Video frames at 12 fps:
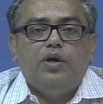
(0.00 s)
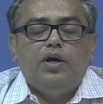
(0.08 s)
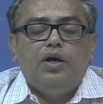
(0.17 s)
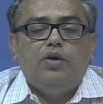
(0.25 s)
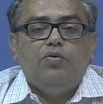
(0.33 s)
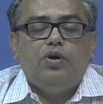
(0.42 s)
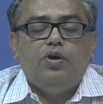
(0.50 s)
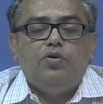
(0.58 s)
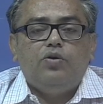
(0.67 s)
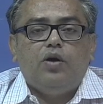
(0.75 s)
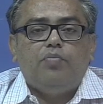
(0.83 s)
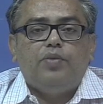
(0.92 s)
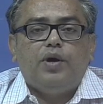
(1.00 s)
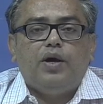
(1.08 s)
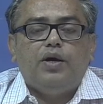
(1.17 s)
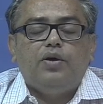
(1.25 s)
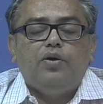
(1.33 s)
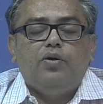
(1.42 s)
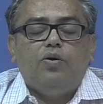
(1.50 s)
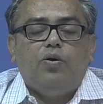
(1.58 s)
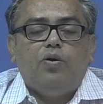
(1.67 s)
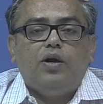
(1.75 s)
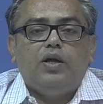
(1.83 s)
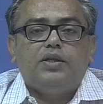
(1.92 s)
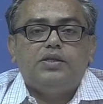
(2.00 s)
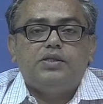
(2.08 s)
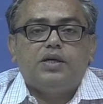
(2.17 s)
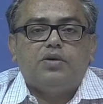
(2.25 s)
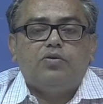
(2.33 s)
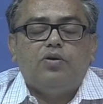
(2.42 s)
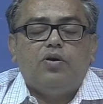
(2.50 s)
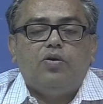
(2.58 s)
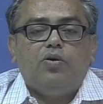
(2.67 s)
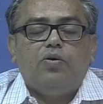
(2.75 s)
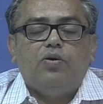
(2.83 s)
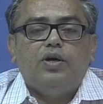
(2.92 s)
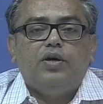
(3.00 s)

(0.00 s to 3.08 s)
you need to comply all other sectoral law